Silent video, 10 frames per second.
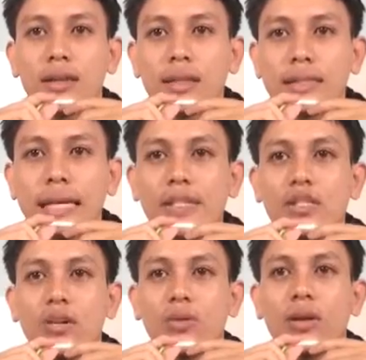the
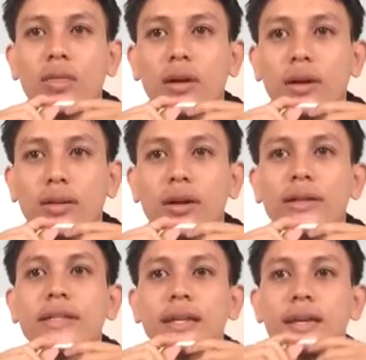Central Water
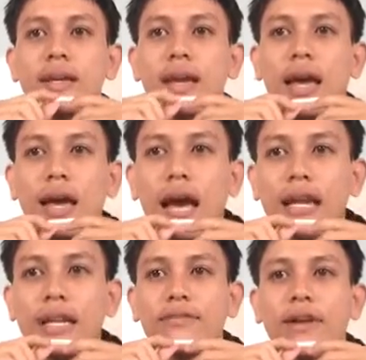Authority
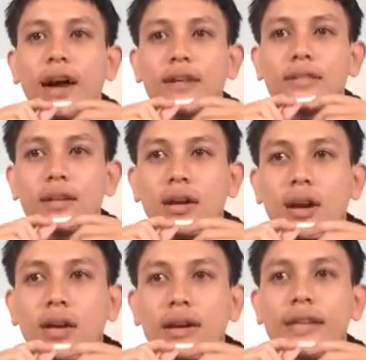had advised
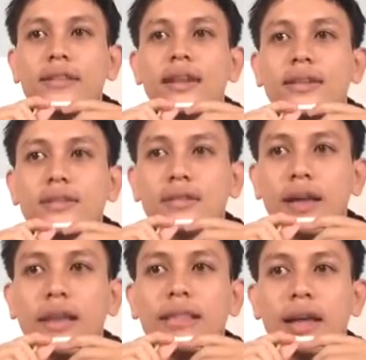all residents
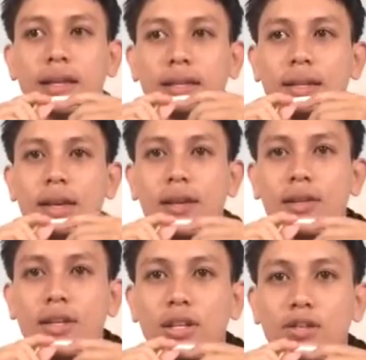that day
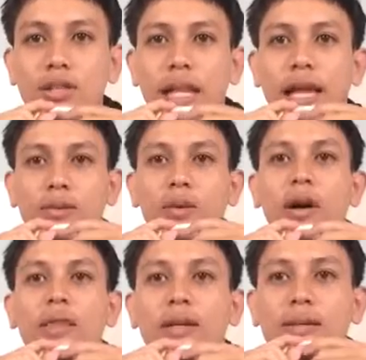to use sled
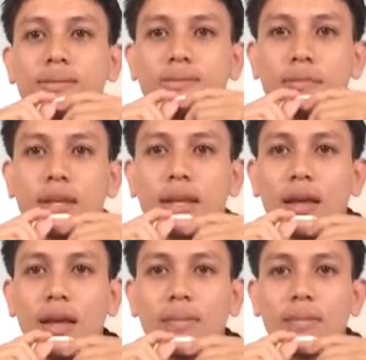water.
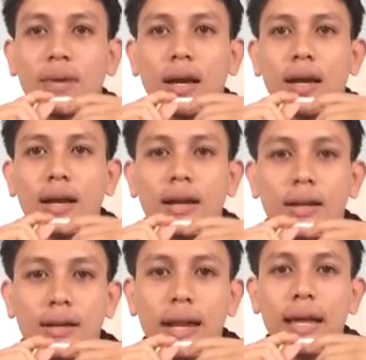
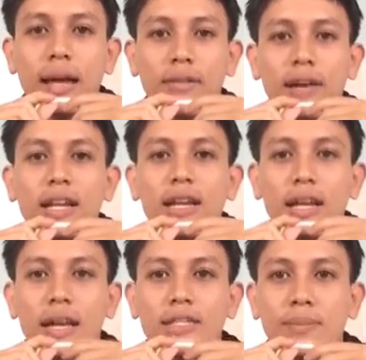Finally,
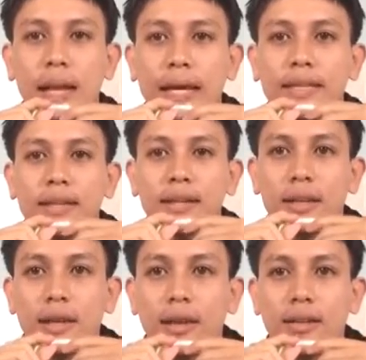he explained
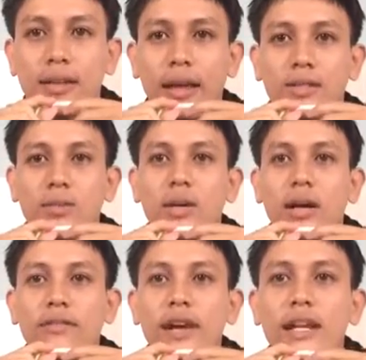there
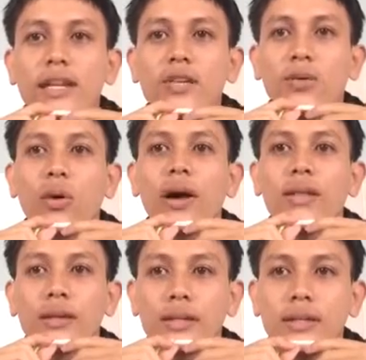was very little
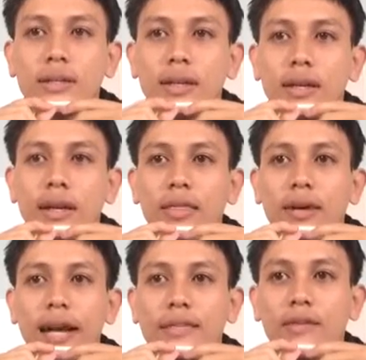water in the
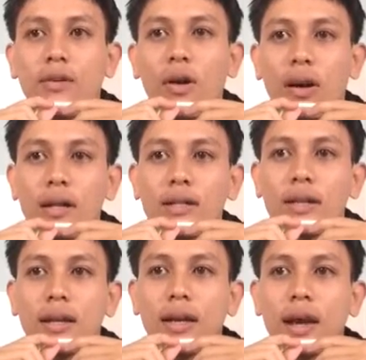reservoir
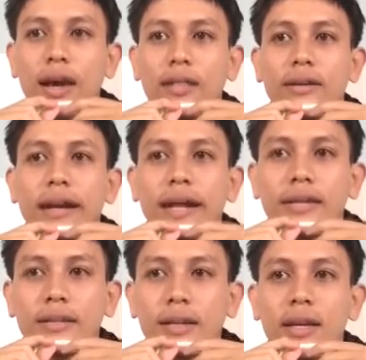and the
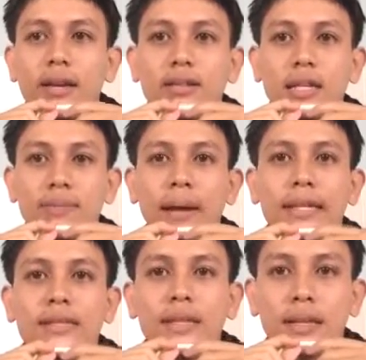rain is not
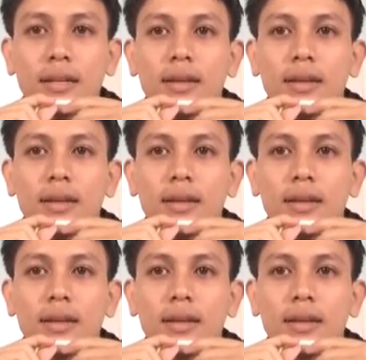expected